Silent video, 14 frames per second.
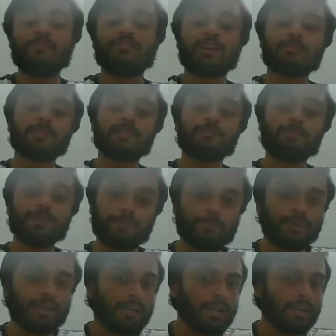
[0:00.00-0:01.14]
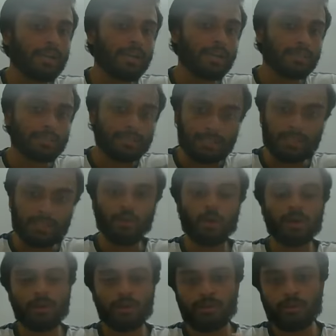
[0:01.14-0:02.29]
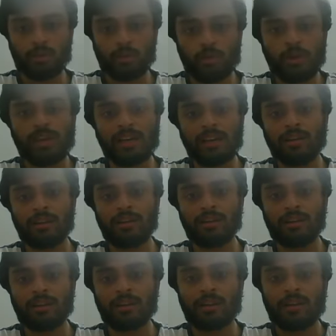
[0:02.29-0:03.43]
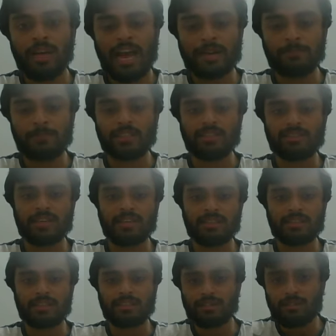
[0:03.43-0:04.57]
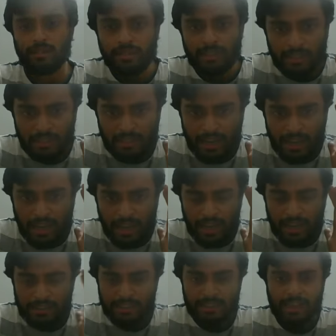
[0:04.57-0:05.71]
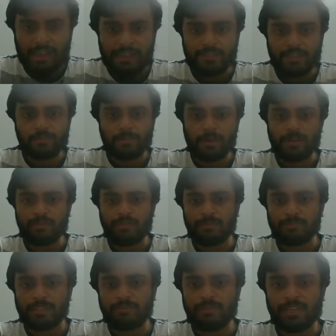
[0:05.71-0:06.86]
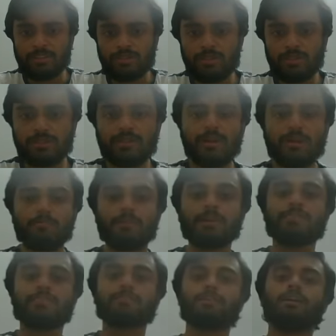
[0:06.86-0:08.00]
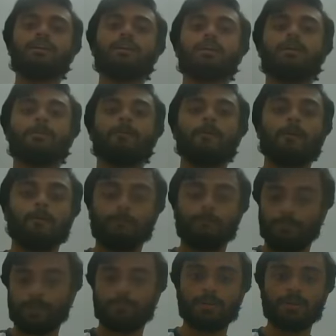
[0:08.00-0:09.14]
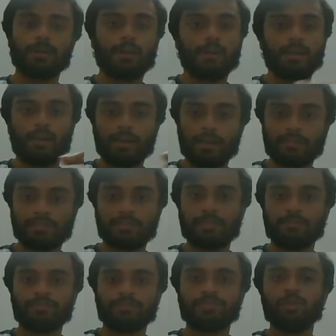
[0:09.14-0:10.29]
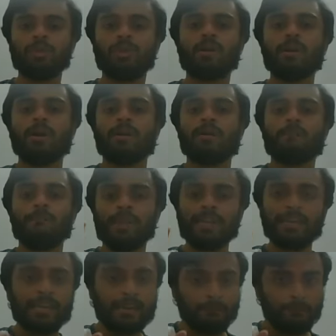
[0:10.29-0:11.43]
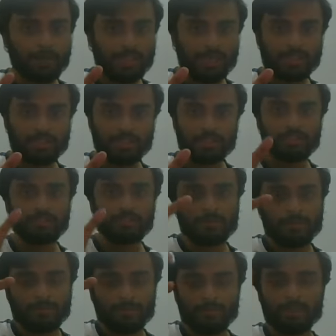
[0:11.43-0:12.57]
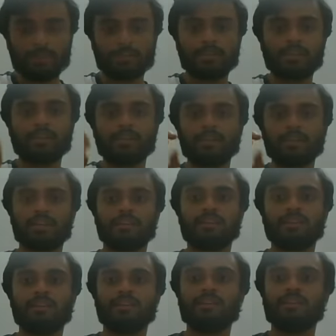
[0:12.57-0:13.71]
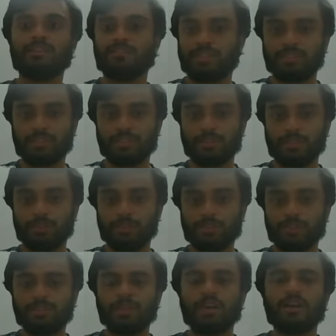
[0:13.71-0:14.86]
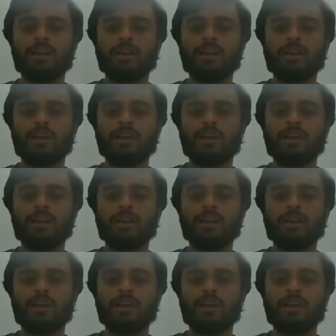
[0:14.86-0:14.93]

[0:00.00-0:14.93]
the people itself. Or ruler, administrator does not derive his power from the divine source, but from the people itself. So many implications were there in the French Revolution,